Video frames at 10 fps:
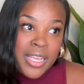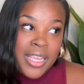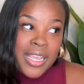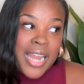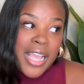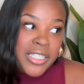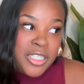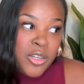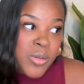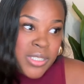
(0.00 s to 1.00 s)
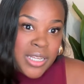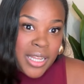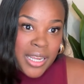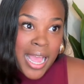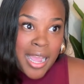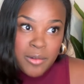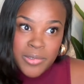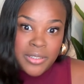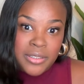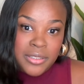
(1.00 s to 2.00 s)
And I still would take like an
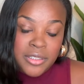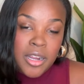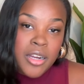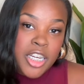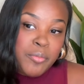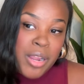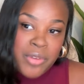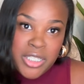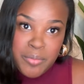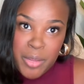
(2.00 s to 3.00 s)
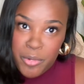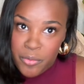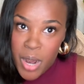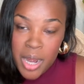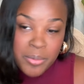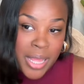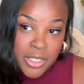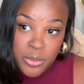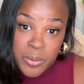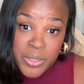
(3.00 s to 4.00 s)
hour targeting my resume before I apply
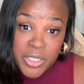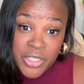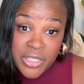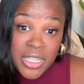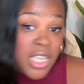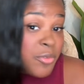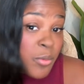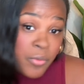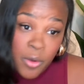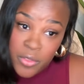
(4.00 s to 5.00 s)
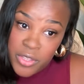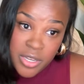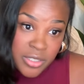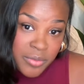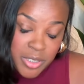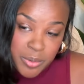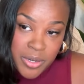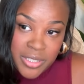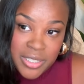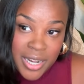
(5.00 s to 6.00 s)
to a position, even with all the years of
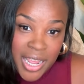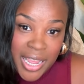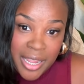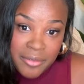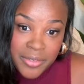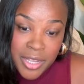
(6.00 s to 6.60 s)
experience that I have.